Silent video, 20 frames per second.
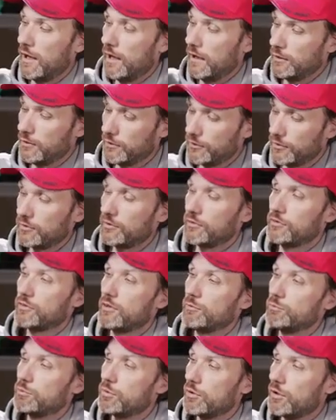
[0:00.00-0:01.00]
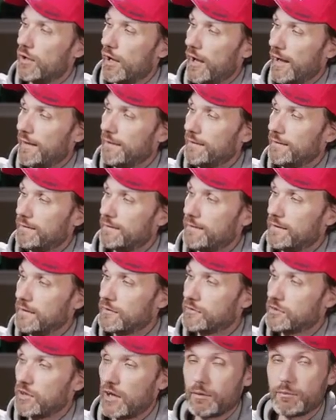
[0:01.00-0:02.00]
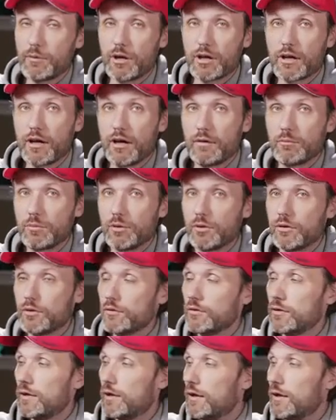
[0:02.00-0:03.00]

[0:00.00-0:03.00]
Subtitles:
using this gimbal and this camera combo.